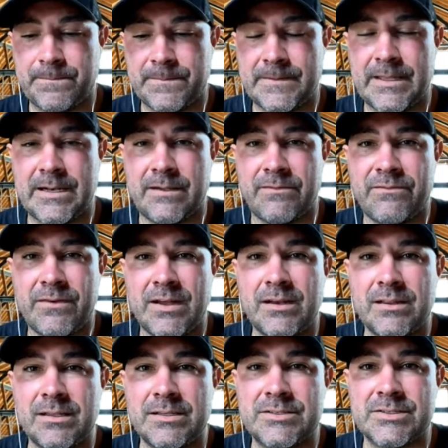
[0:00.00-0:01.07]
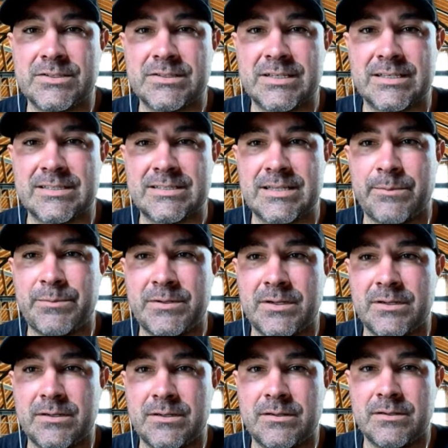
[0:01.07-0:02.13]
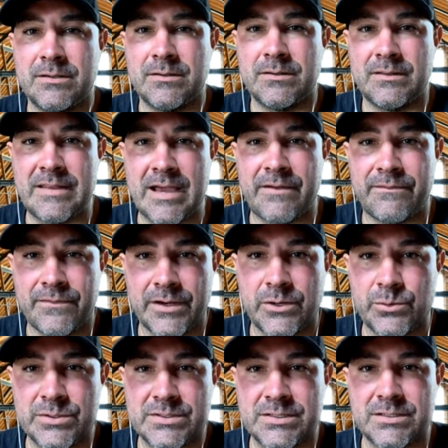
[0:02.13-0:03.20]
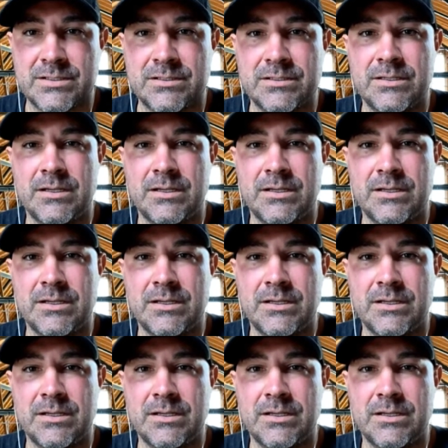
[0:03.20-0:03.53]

that I finally just accepted that frequency.